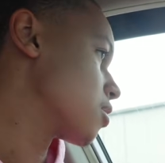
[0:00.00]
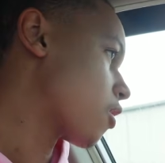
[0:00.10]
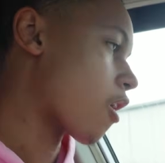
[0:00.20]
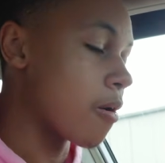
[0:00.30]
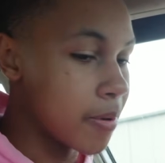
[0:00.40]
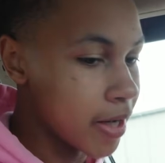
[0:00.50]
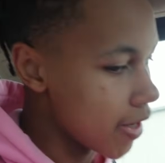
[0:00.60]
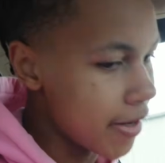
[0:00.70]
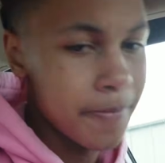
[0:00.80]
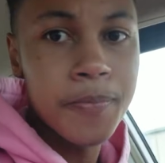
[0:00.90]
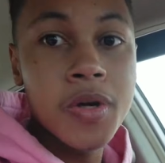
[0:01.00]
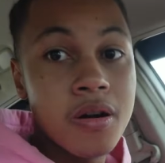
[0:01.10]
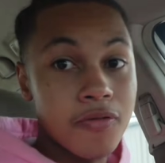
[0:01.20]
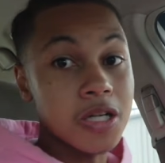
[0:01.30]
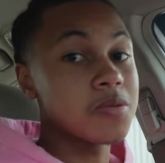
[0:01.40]
car, but hey,
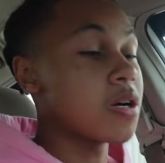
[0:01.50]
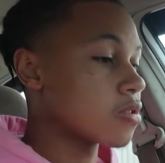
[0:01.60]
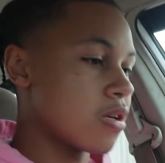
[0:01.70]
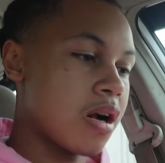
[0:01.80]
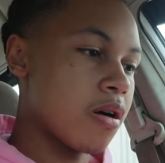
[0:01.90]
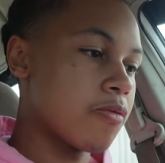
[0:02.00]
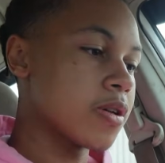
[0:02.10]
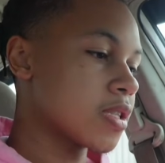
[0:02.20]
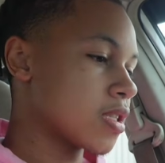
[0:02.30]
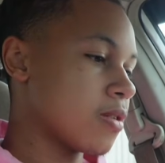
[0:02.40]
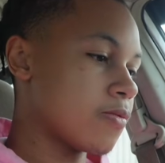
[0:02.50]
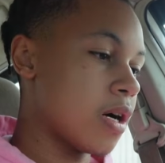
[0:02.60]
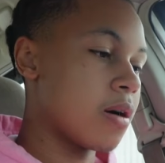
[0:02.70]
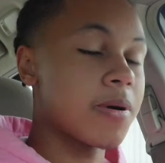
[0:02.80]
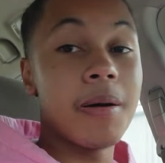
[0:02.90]
first we're gonna start off with the shift
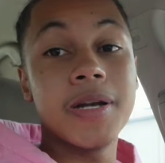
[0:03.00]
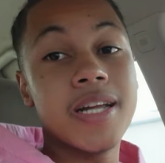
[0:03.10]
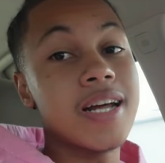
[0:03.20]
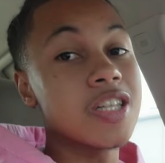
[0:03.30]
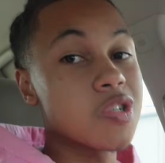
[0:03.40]
knob, coming in at